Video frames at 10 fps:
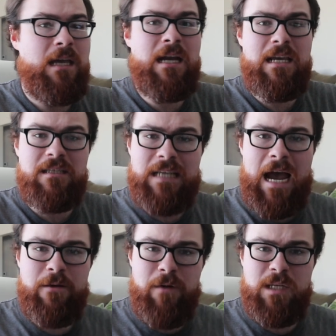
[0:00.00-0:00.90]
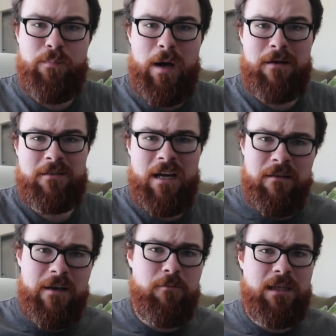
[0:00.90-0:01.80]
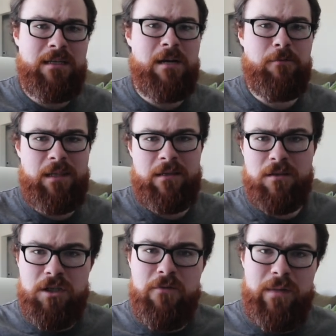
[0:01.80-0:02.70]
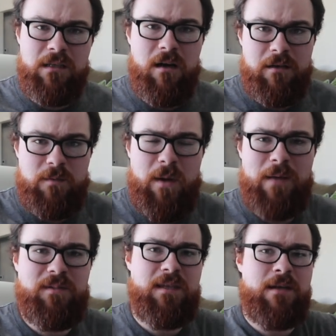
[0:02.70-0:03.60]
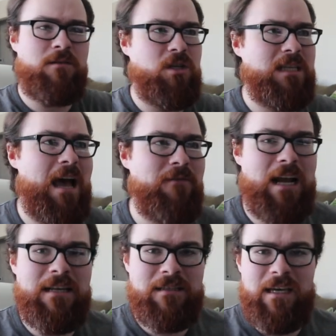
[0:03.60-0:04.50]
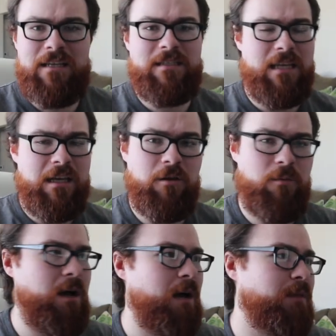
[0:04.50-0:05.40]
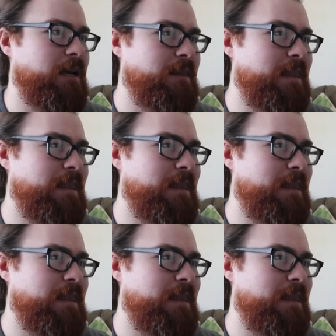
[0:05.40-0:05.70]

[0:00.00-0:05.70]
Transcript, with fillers: in a sideways box, kind of like what they did with like the two McNuggets pops, and then just have it as like a singular pop like